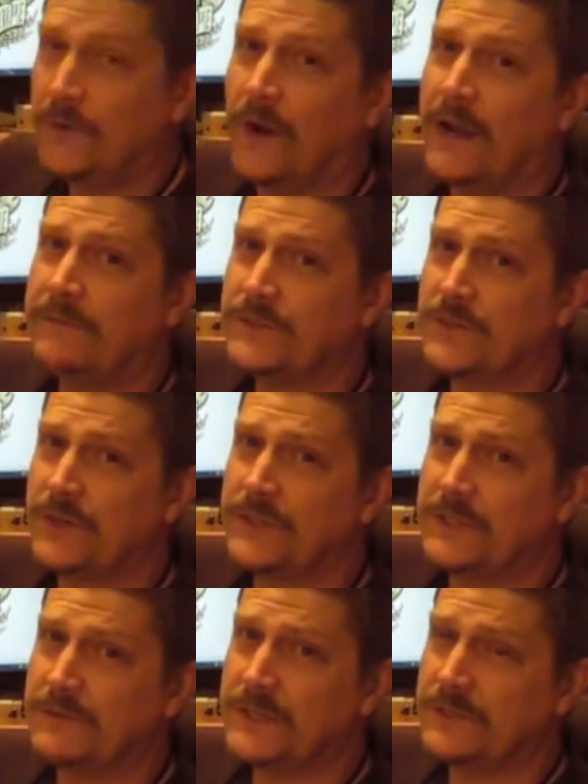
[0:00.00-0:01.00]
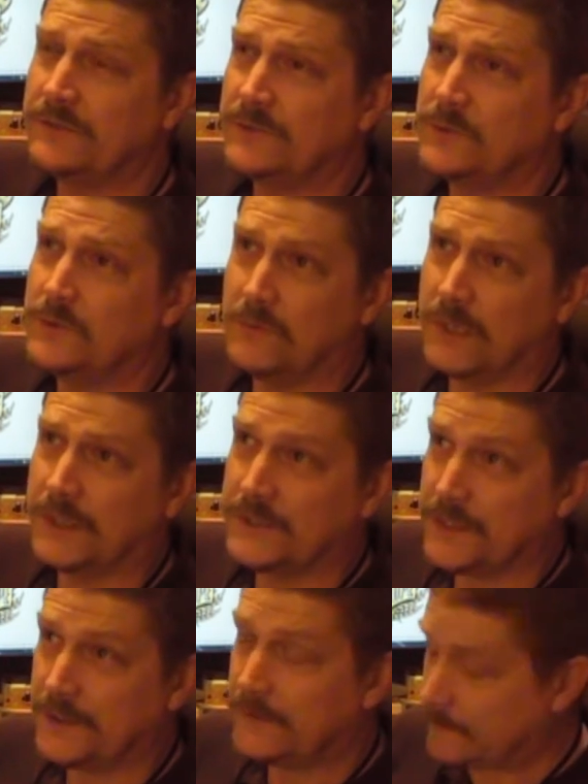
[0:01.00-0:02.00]
Not having tried the original, or 1 and
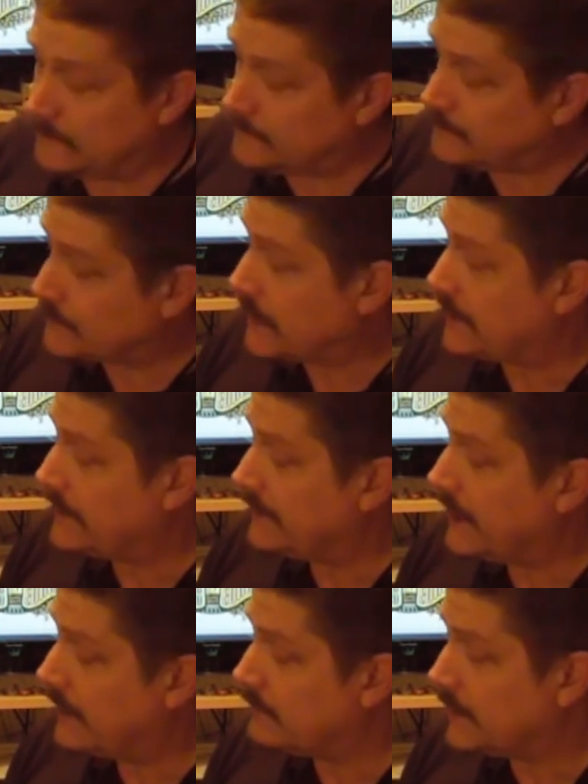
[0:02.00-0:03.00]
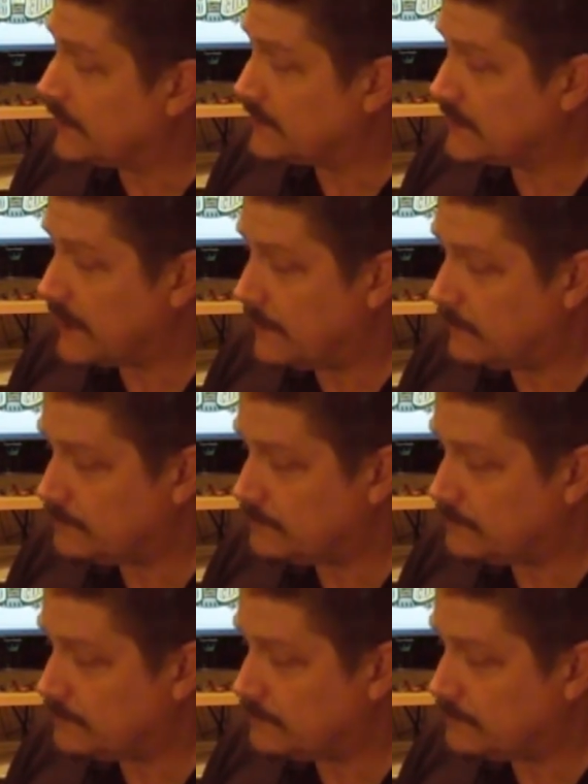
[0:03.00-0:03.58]
2, I don't know, but